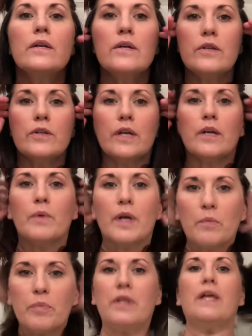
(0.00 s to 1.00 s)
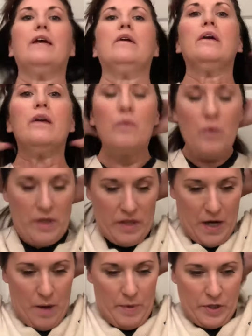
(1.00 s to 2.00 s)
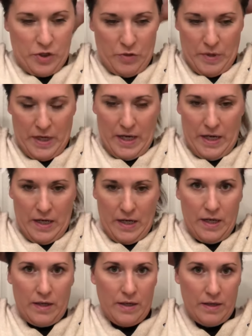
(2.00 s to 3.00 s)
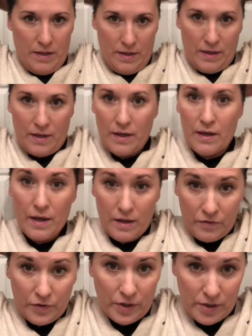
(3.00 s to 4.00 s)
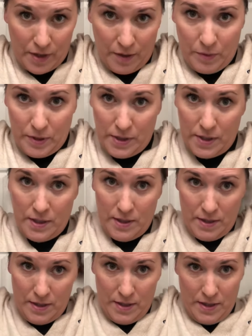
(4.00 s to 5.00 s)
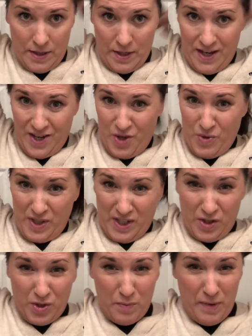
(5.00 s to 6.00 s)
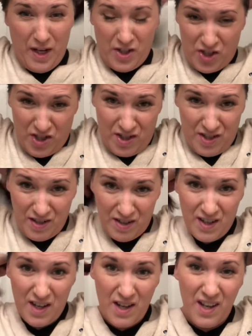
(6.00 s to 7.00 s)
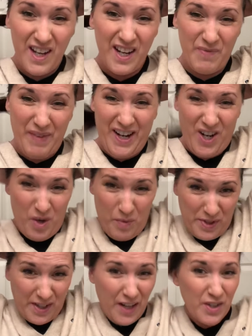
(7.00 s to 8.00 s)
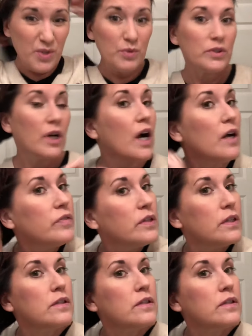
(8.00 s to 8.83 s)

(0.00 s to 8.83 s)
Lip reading: You're going to want to play with how much you need. At first I was using too much and my hair almost got too soft.